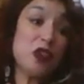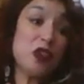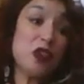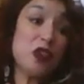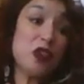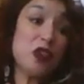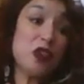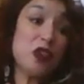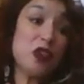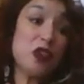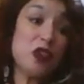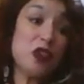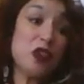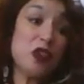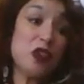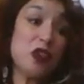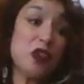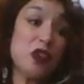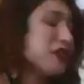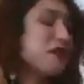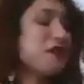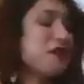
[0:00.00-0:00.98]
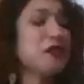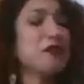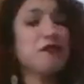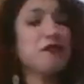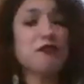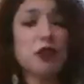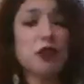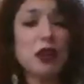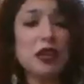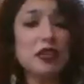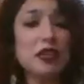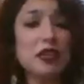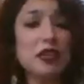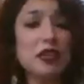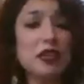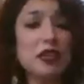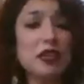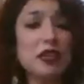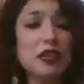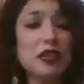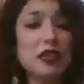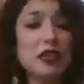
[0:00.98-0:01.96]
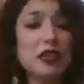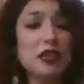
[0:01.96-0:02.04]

longer with us or even friends